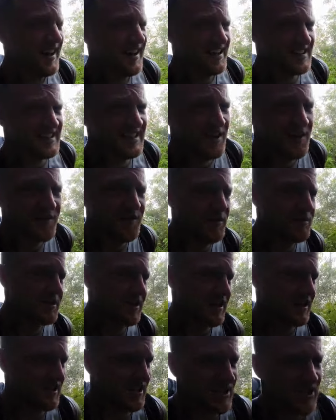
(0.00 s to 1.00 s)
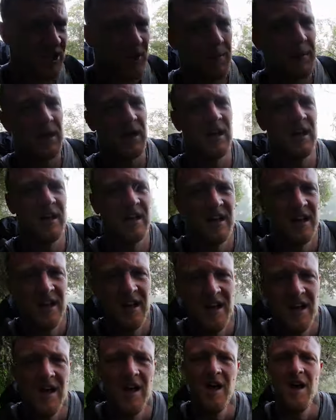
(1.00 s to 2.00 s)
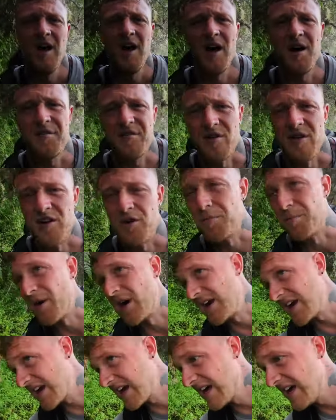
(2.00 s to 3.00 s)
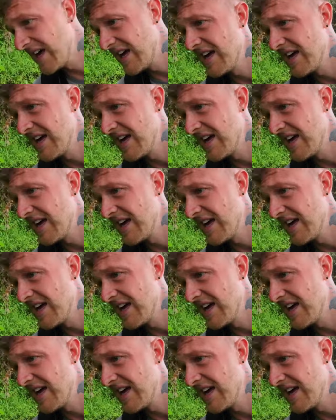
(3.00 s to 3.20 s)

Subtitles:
I'll see how I feel when I get to the top. After a little break.